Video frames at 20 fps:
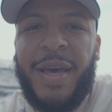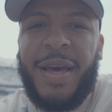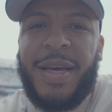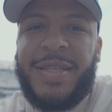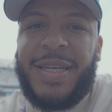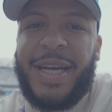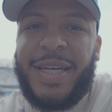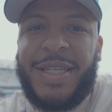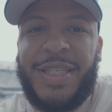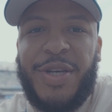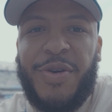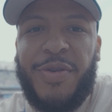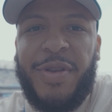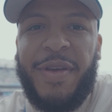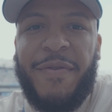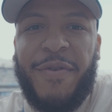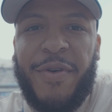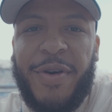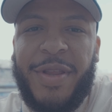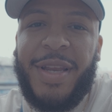It's actually
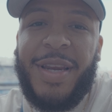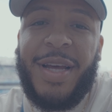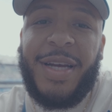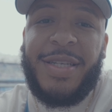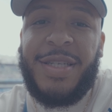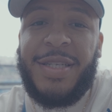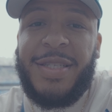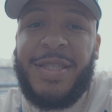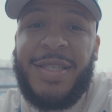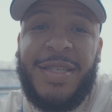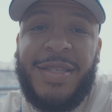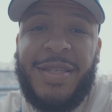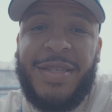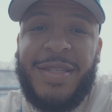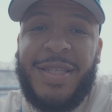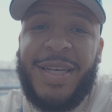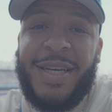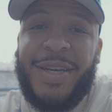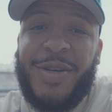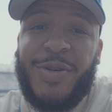only for the Legends season
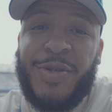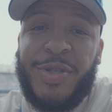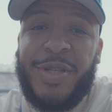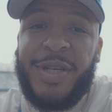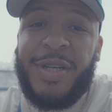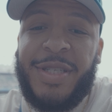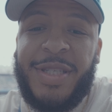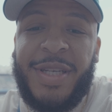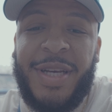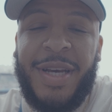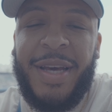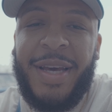ticket holders,